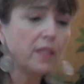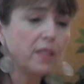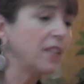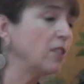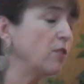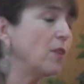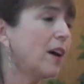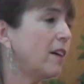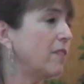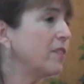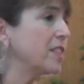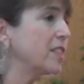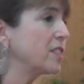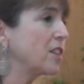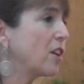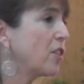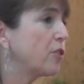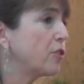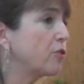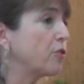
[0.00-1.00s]
And then you have
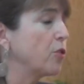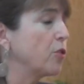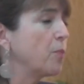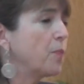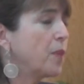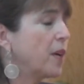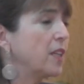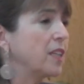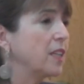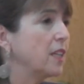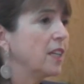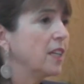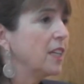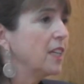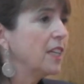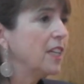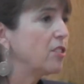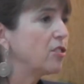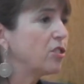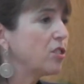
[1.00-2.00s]
this other group that
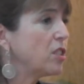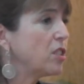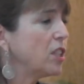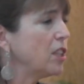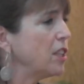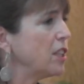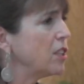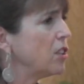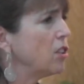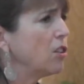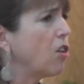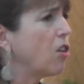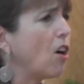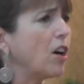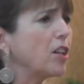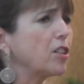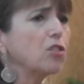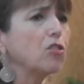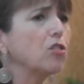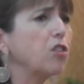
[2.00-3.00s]
is just a little
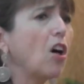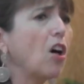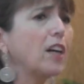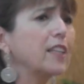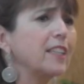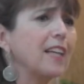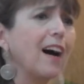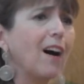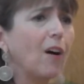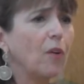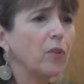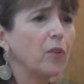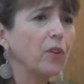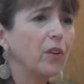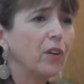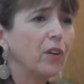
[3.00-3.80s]
lost or locked out.